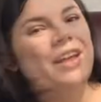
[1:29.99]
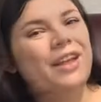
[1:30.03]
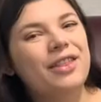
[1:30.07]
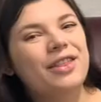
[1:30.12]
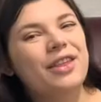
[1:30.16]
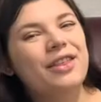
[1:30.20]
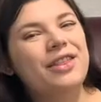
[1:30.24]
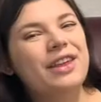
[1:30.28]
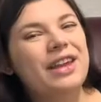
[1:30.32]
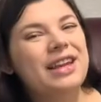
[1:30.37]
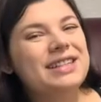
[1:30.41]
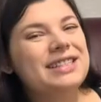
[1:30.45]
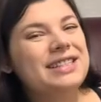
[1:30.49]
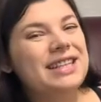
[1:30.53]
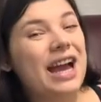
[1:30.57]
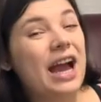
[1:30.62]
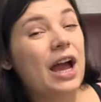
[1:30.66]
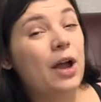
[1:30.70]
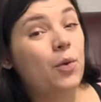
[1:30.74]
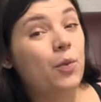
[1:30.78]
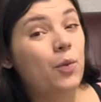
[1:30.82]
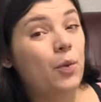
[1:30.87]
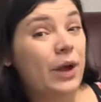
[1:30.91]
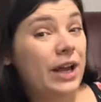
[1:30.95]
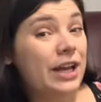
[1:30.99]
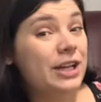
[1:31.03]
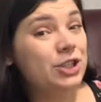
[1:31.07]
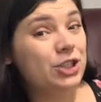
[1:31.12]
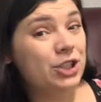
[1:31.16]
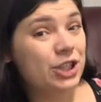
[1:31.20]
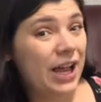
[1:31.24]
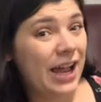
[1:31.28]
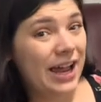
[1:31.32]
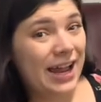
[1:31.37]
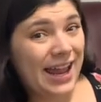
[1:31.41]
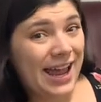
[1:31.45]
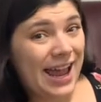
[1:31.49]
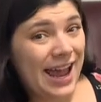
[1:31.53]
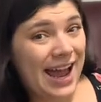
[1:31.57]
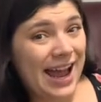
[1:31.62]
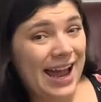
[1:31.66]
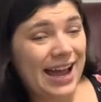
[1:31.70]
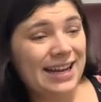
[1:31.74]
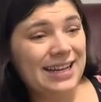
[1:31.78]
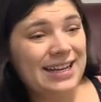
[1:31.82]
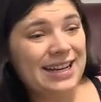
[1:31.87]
the things I wish I had